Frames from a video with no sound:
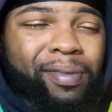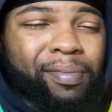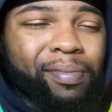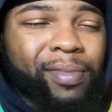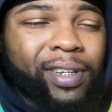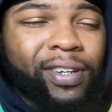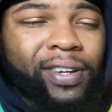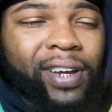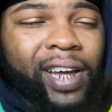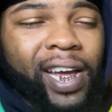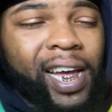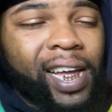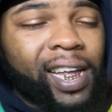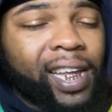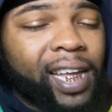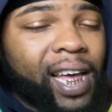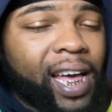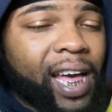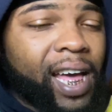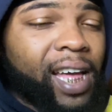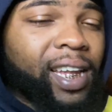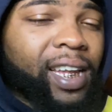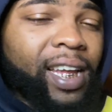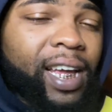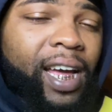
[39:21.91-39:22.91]
Bro,
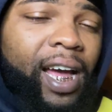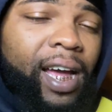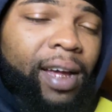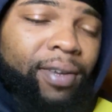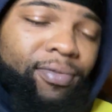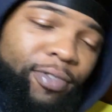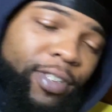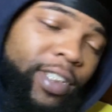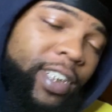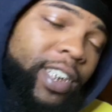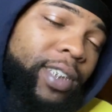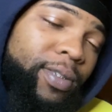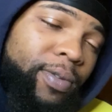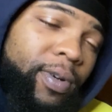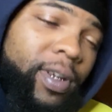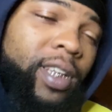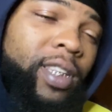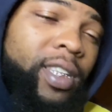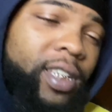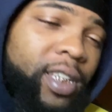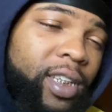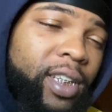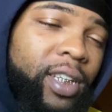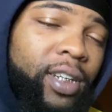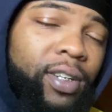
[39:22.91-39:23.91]
I really wanted
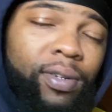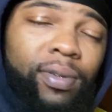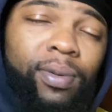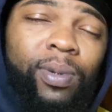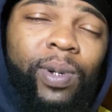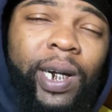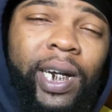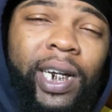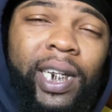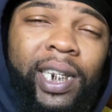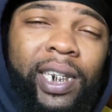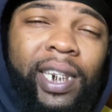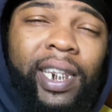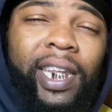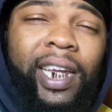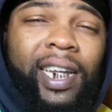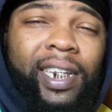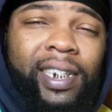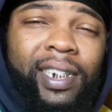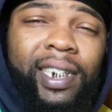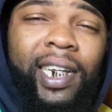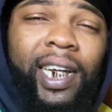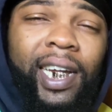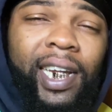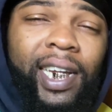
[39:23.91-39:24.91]
to know what
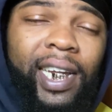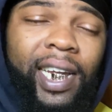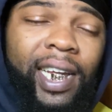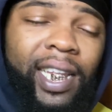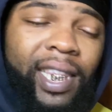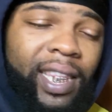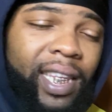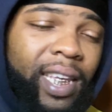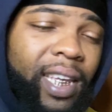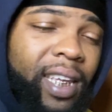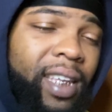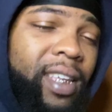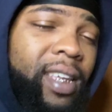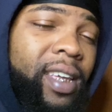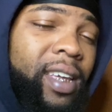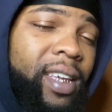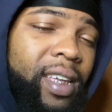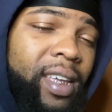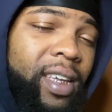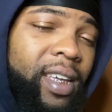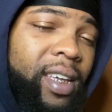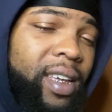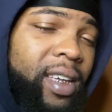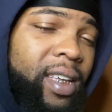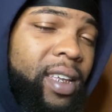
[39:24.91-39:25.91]
niggas like that think.
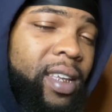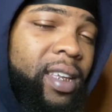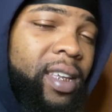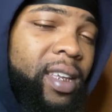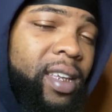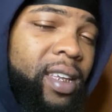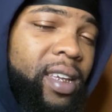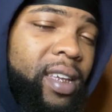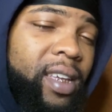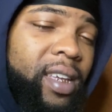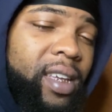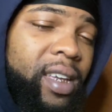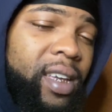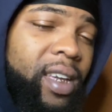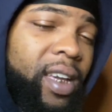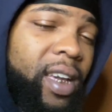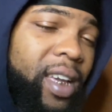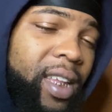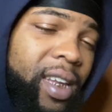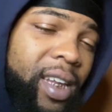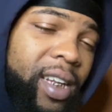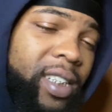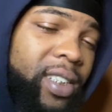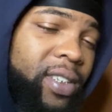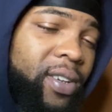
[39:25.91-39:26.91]

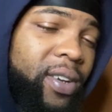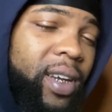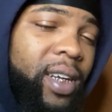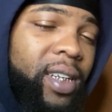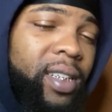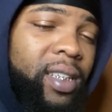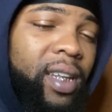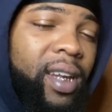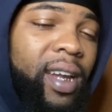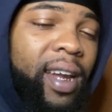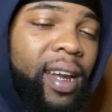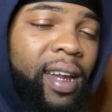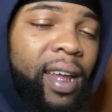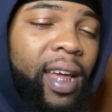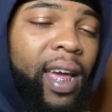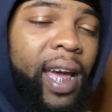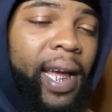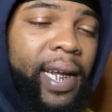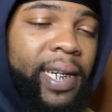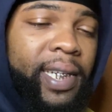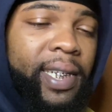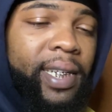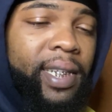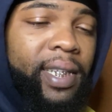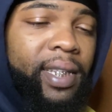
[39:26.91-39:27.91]
And that's crazy that they
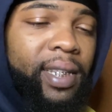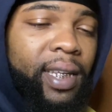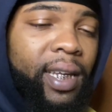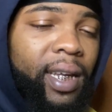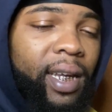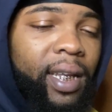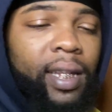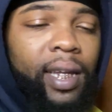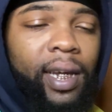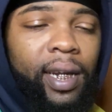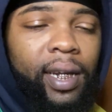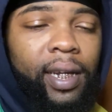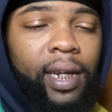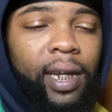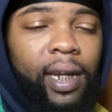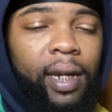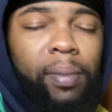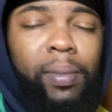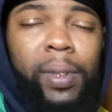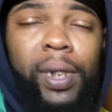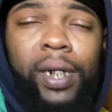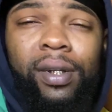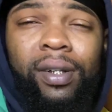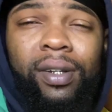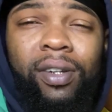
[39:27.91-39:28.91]
actually think like that,
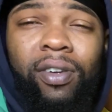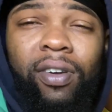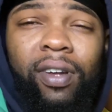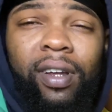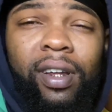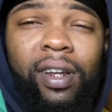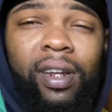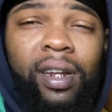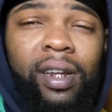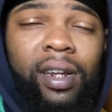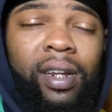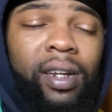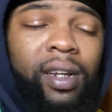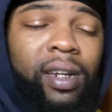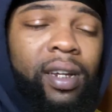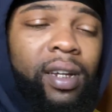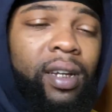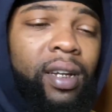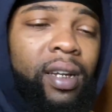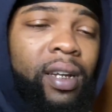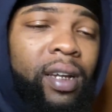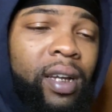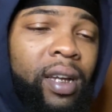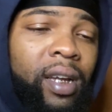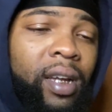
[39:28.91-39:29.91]
bro.
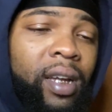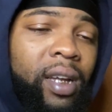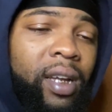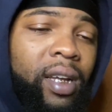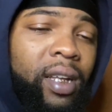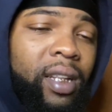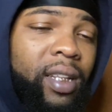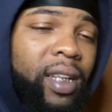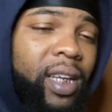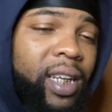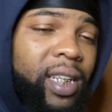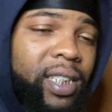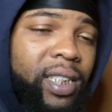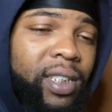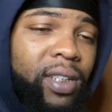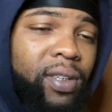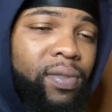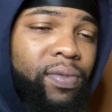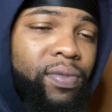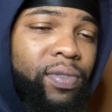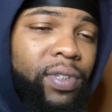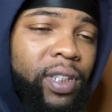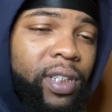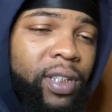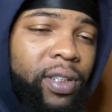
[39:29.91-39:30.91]
That's so
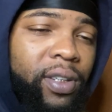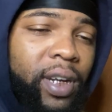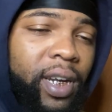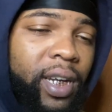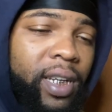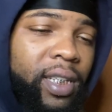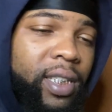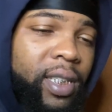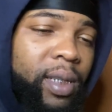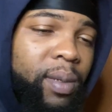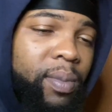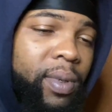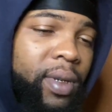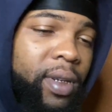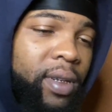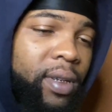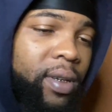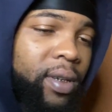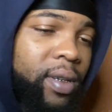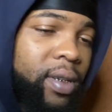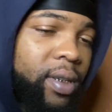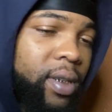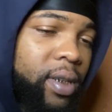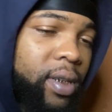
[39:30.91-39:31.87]
freaking crazy, bro.